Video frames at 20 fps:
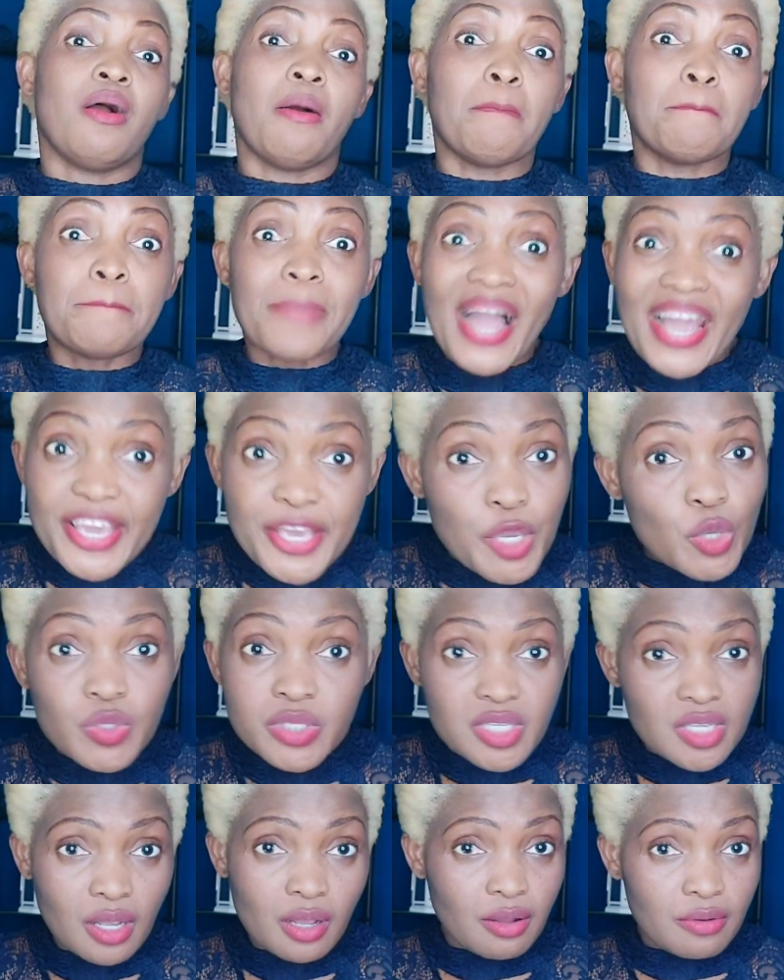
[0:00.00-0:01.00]
by
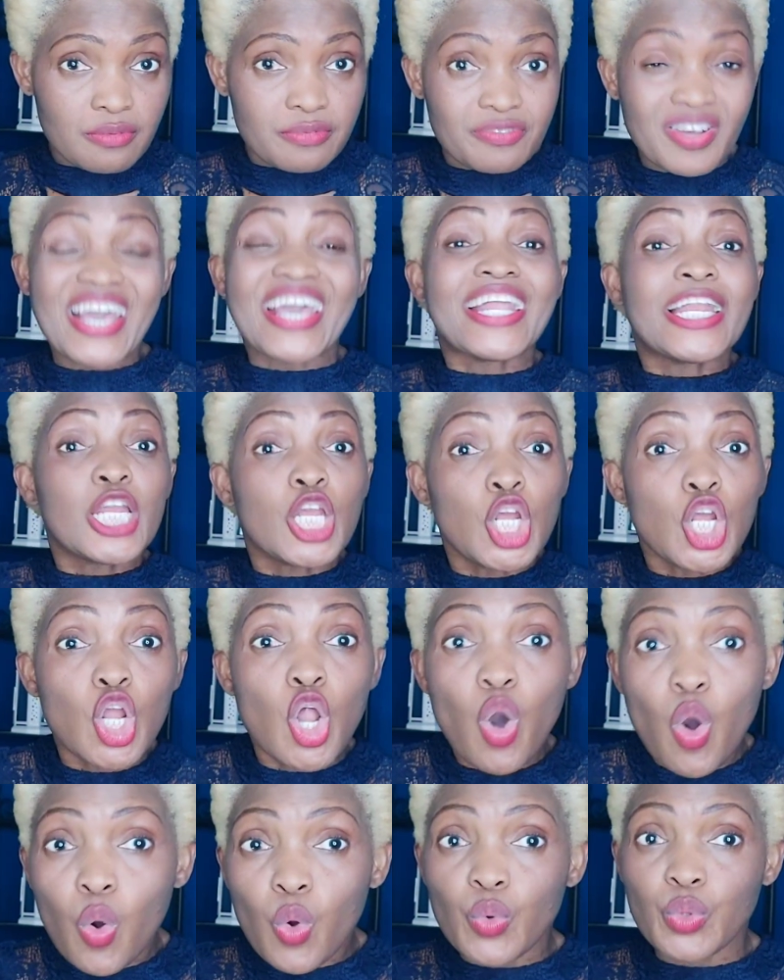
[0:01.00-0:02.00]
yourself,
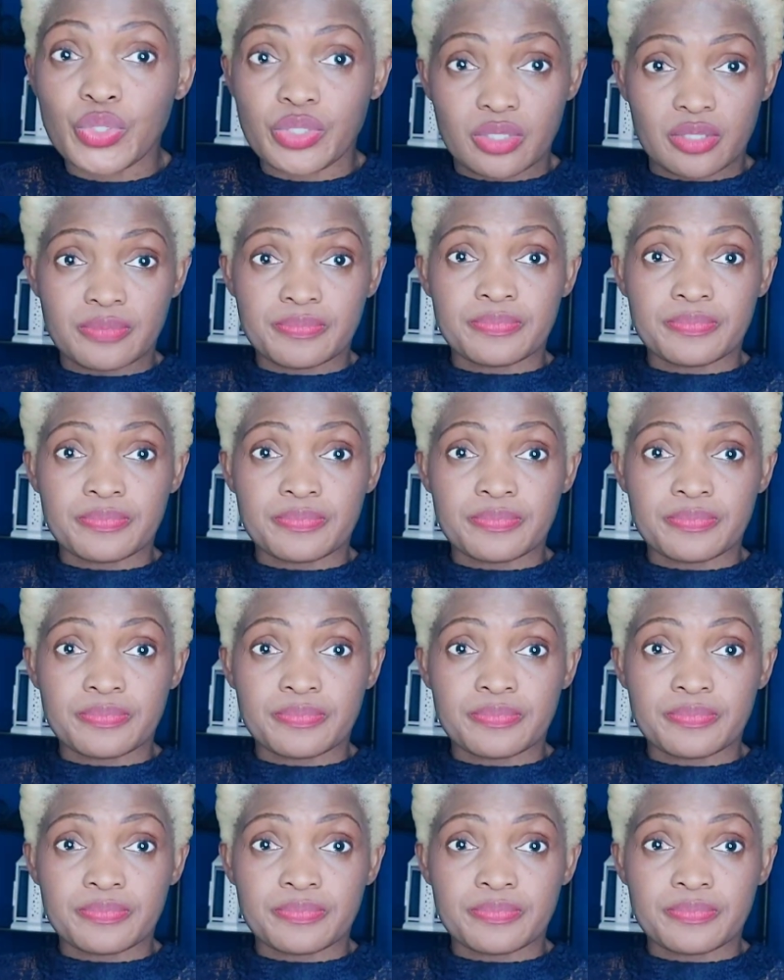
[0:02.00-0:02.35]
alone.